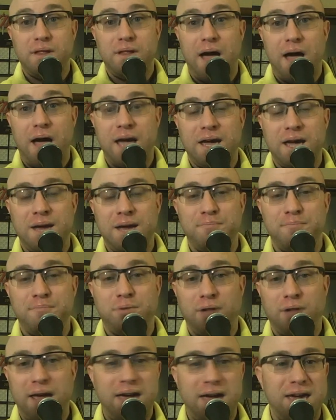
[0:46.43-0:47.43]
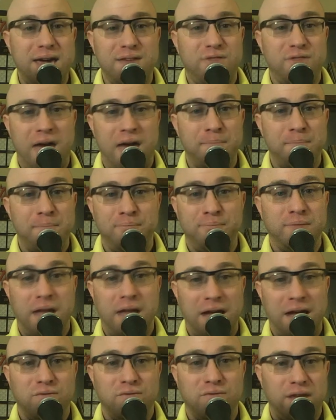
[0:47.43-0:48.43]
I can play them
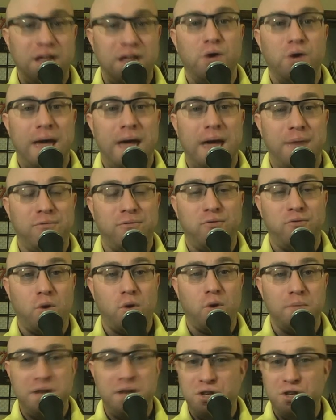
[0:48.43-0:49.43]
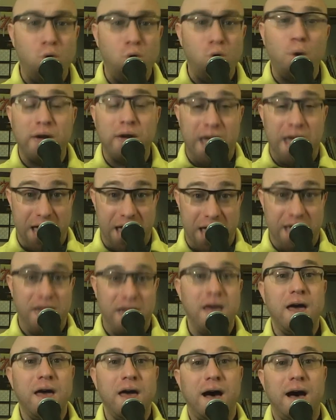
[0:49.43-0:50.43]
in video game form and do okay.
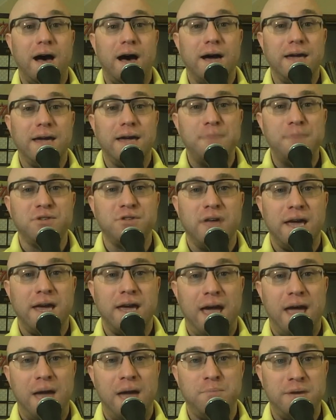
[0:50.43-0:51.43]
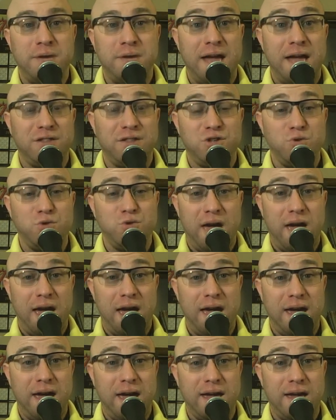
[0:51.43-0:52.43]
Games like NBA
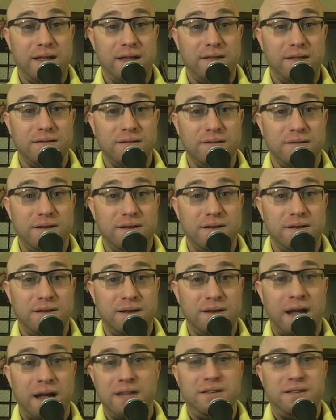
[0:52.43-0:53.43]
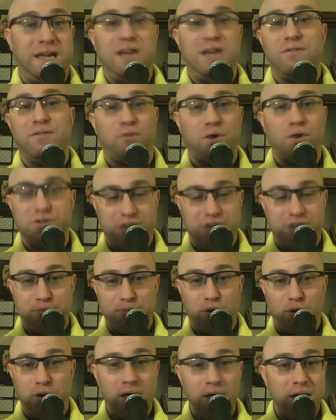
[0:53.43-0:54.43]
2K19, for
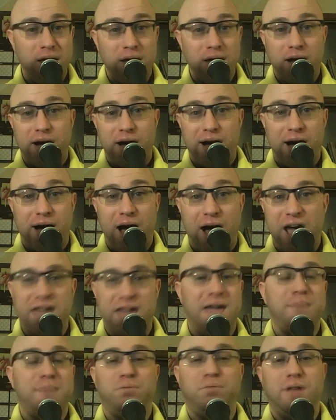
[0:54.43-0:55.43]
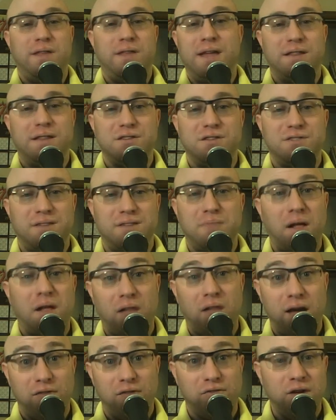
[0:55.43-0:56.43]
example, I can't play that to save my
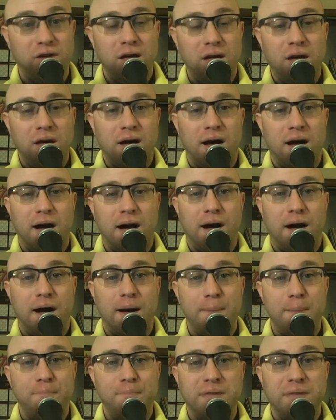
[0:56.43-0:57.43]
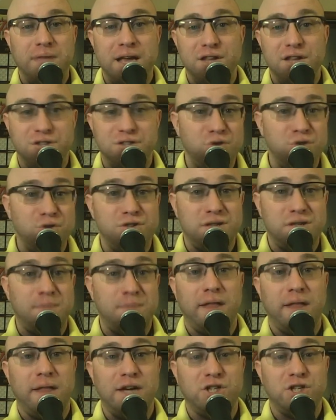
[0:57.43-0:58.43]
life. It is too
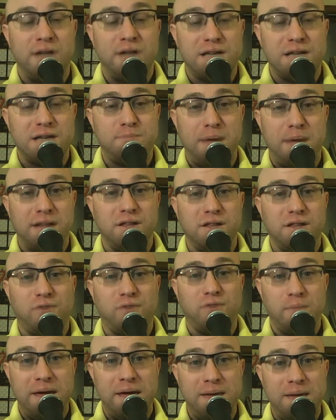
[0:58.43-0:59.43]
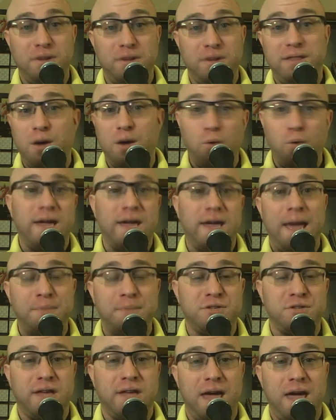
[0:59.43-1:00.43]
simulation aspected for me, but there were
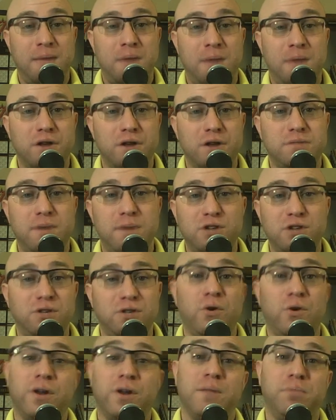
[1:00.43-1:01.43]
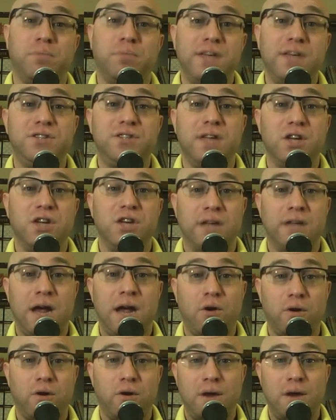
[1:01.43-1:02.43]
games that came out, especially during the PlayStation
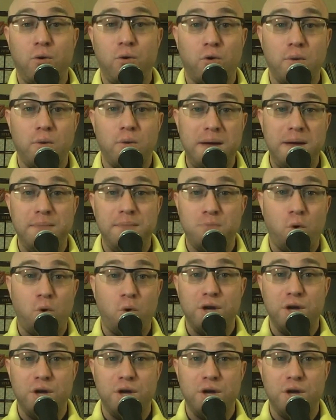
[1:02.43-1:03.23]
era, that were a bit more